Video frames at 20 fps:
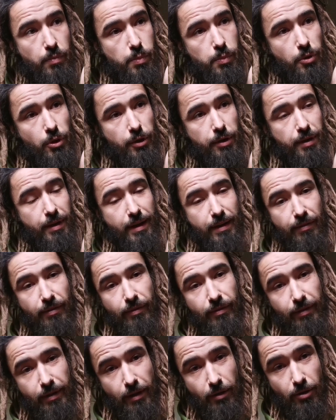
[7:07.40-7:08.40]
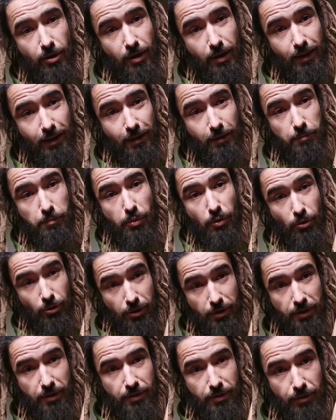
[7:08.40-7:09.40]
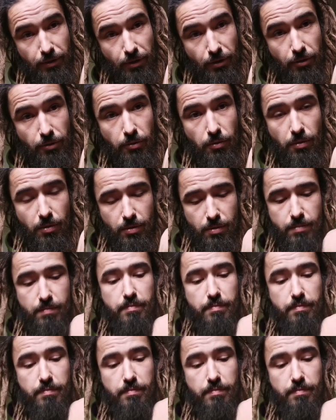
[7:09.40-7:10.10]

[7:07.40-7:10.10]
not necessarily important to know,